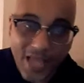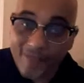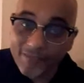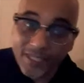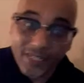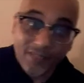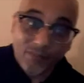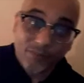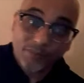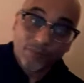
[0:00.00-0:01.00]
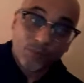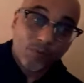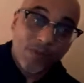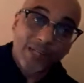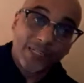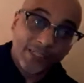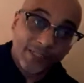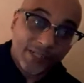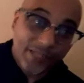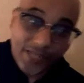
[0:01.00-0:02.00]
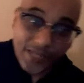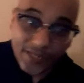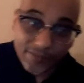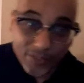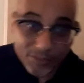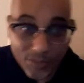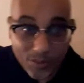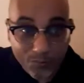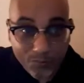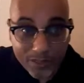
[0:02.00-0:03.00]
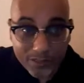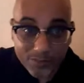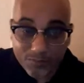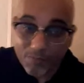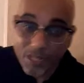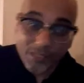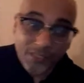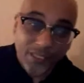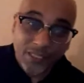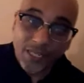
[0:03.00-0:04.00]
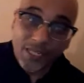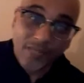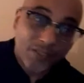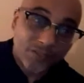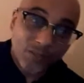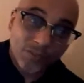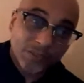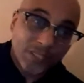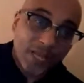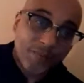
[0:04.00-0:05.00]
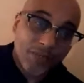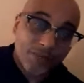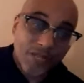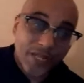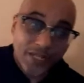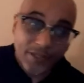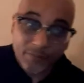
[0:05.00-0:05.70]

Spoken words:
I did it for about a year and a half. I sold furniture for about a year and a half. That's the only job I ever had.